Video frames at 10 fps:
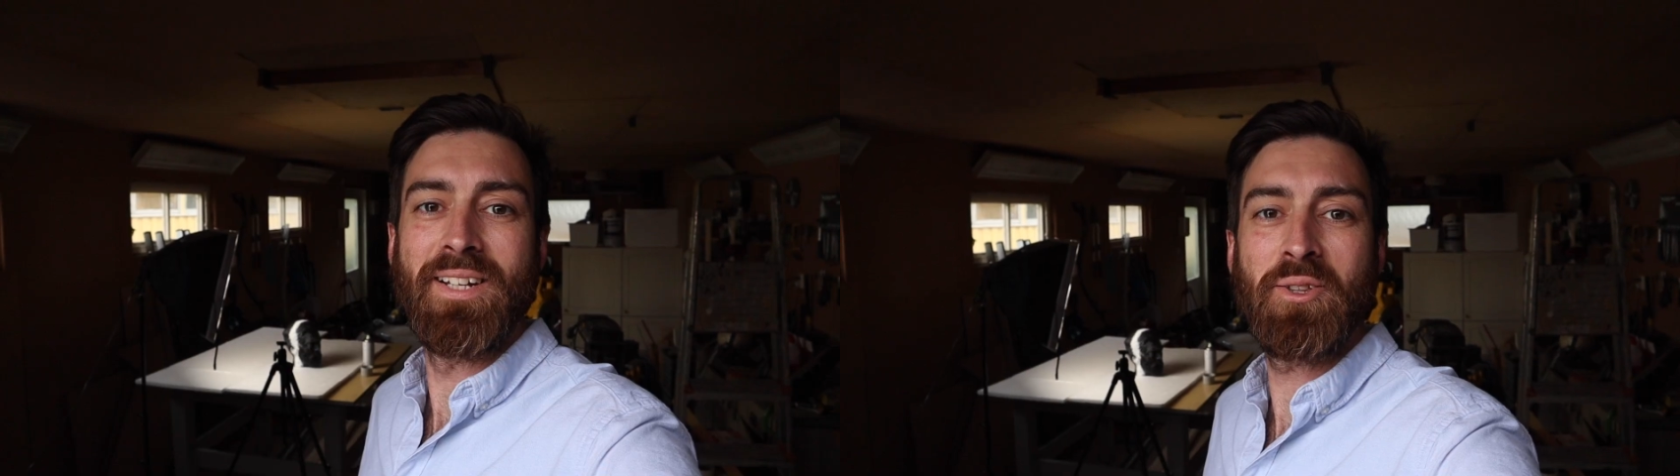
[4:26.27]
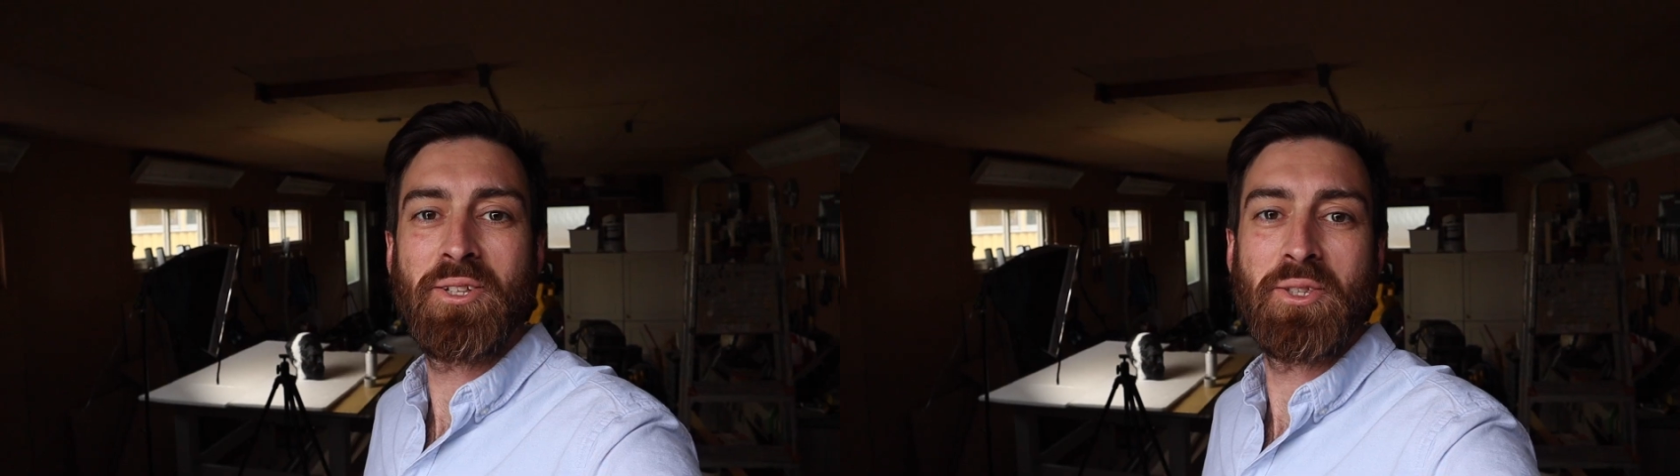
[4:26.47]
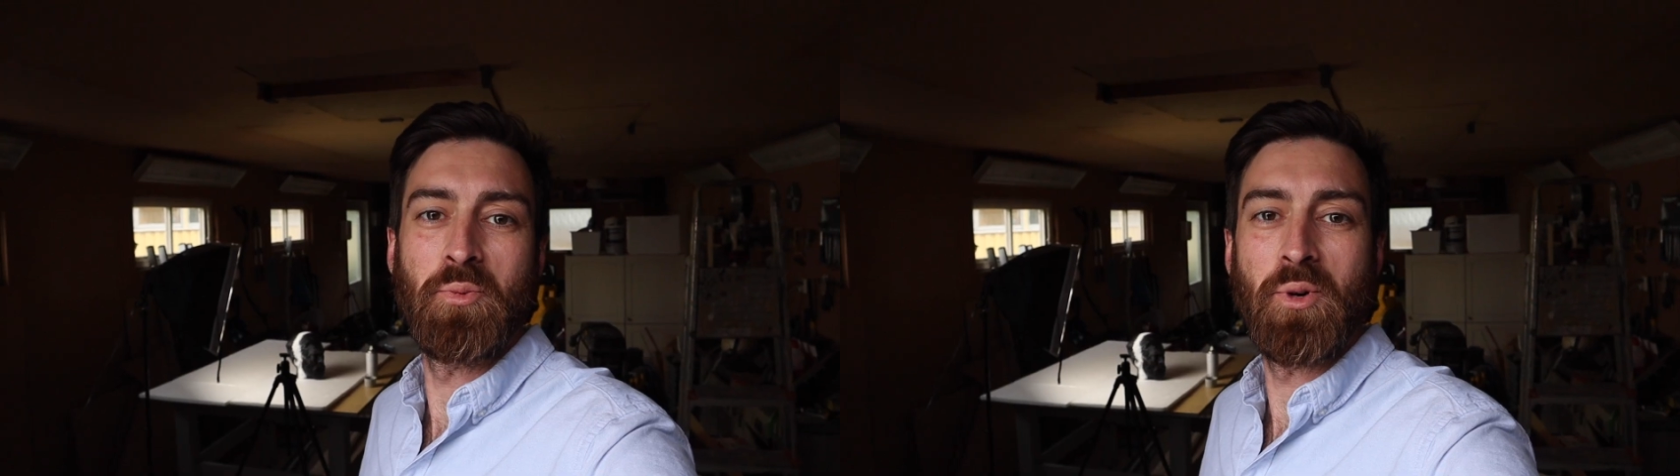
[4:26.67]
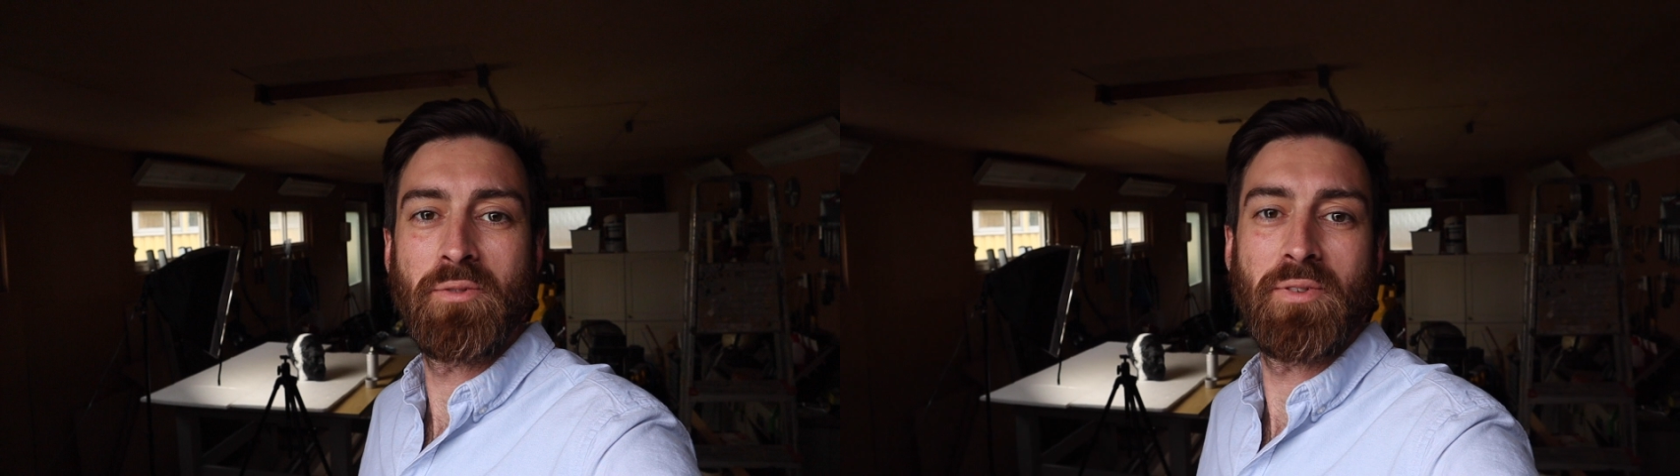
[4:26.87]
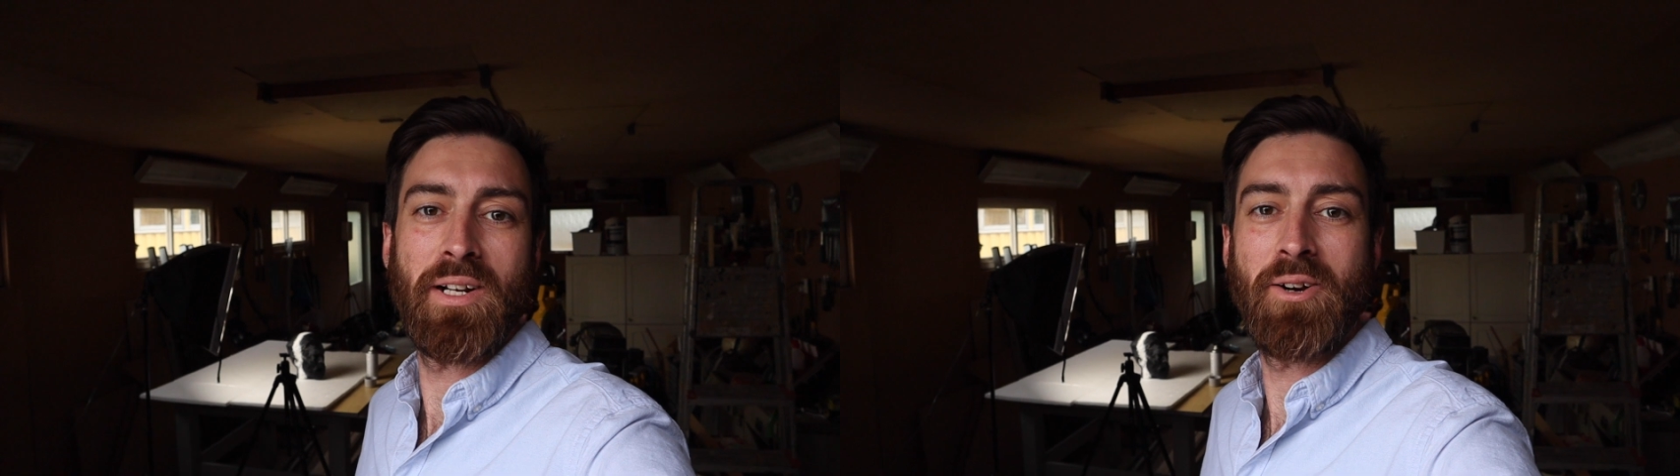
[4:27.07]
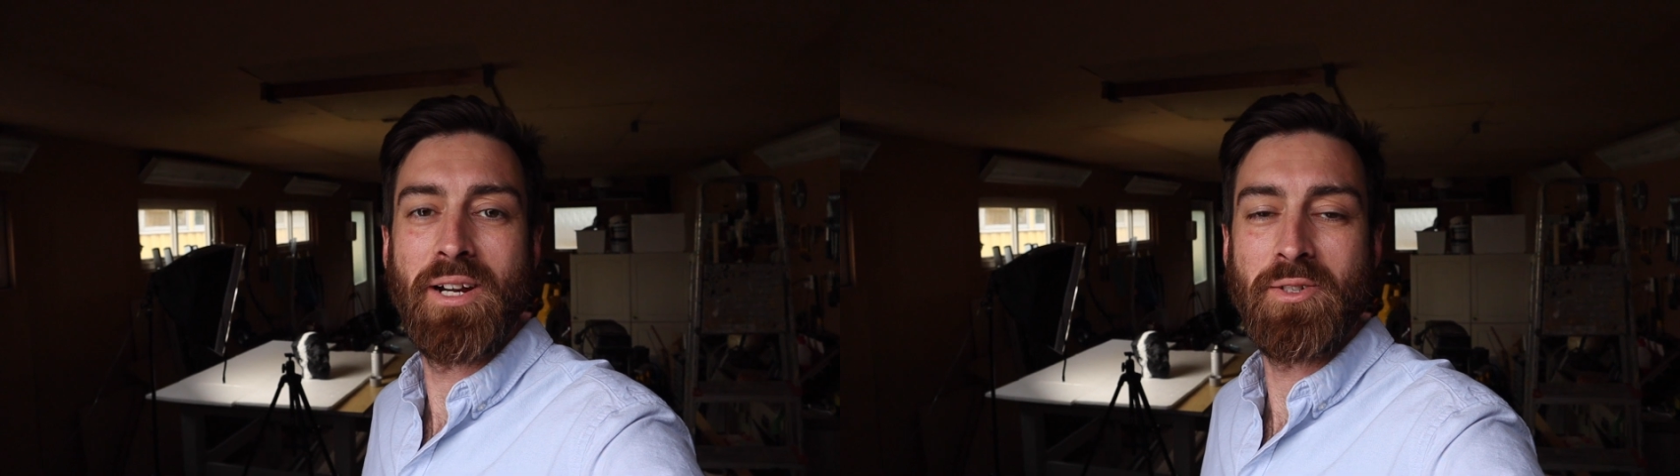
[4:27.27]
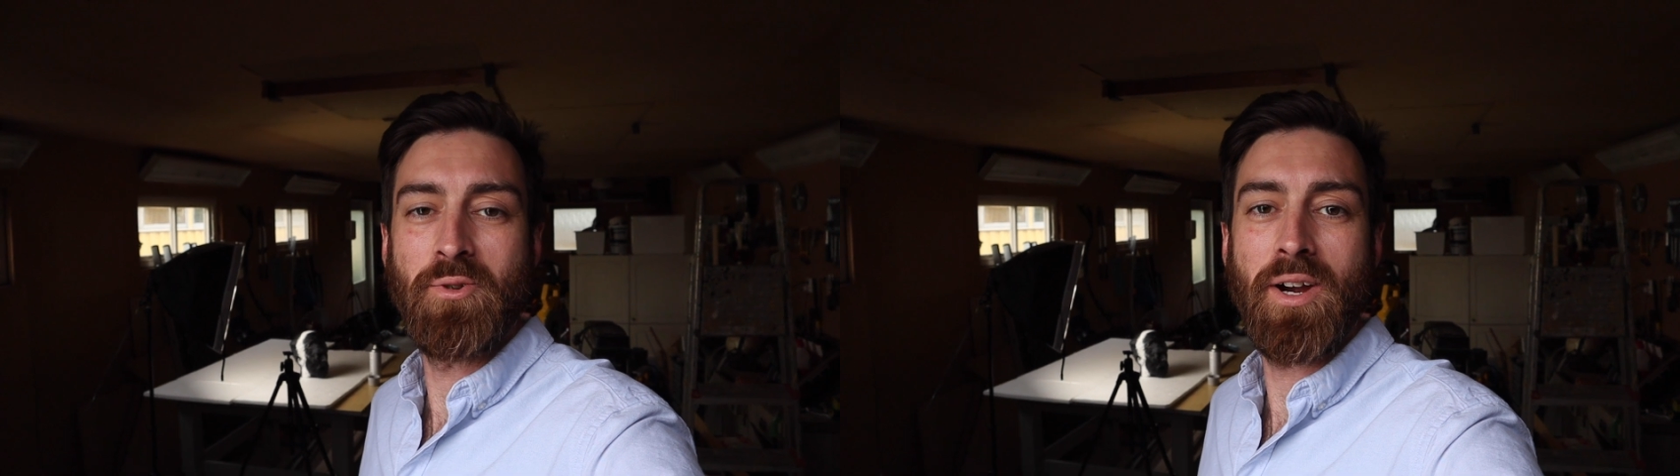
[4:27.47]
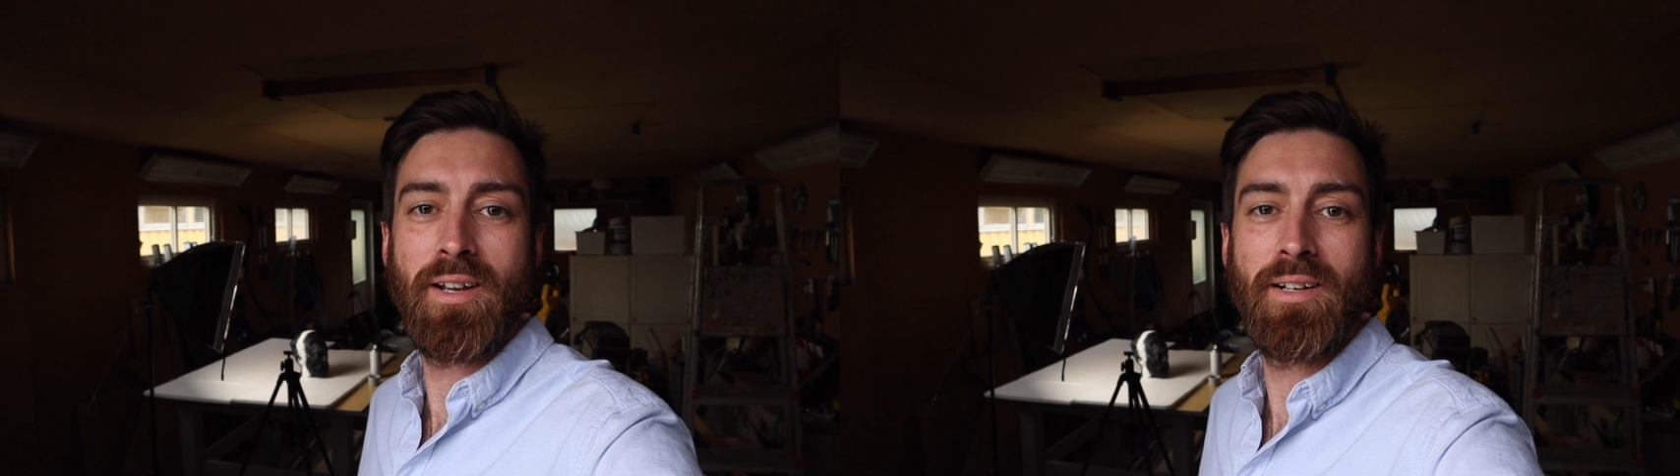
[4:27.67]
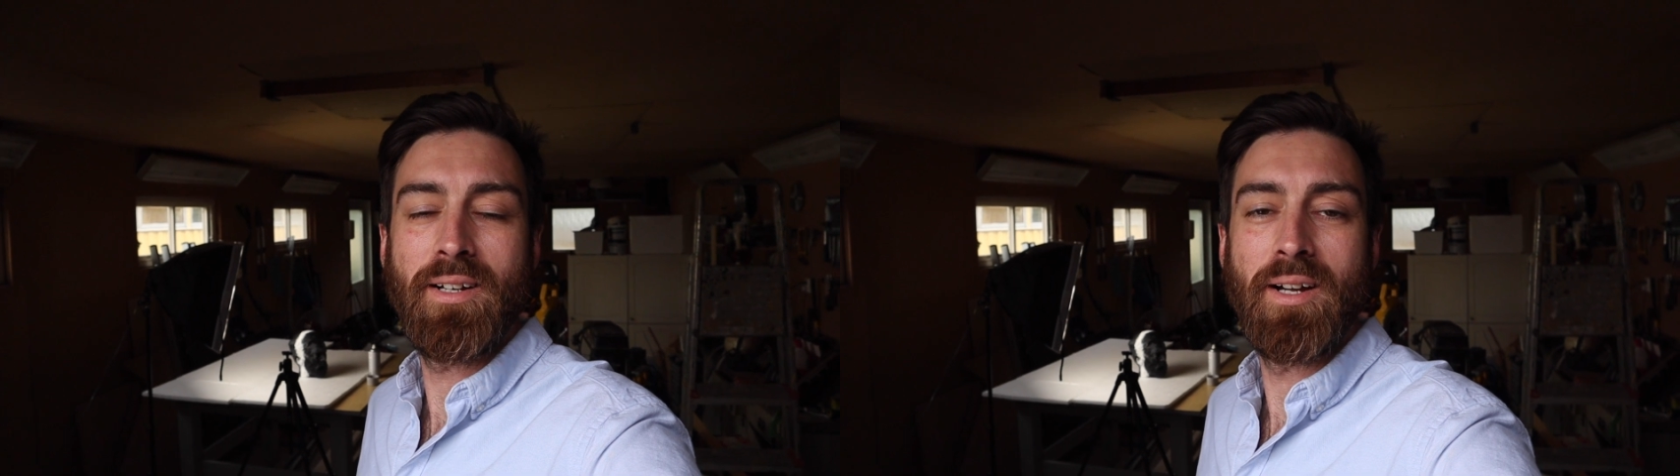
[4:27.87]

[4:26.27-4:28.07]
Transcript: Now that the wood filler has dried,